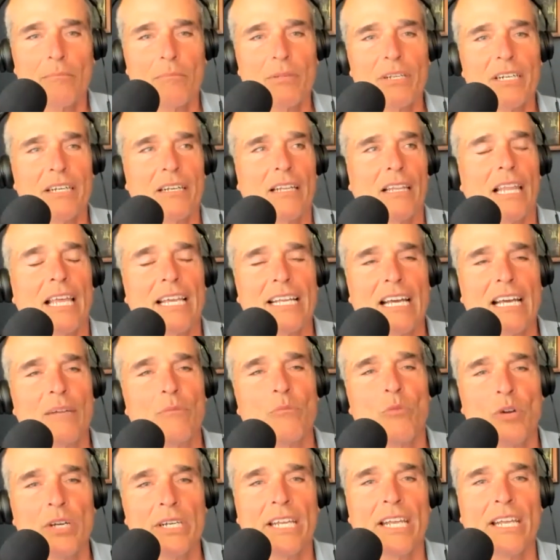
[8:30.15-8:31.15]
But like
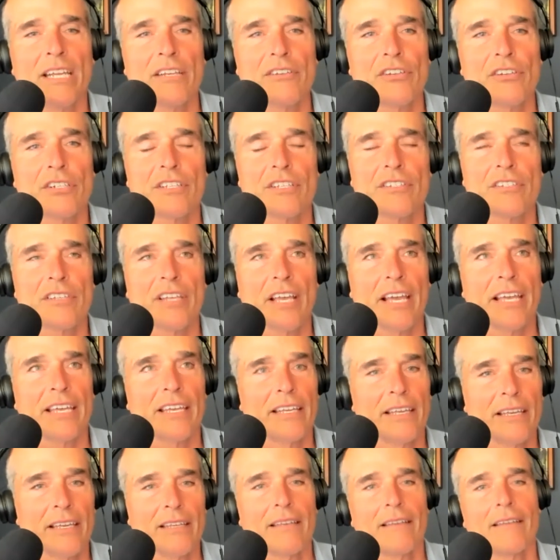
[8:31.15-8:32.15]
on one hand, you could
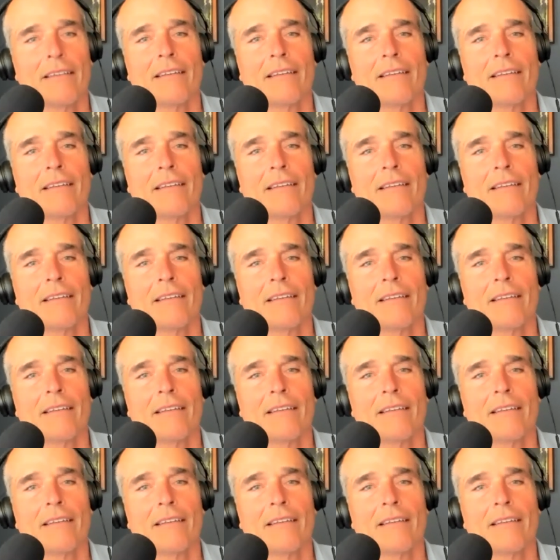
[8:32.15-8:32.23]
say,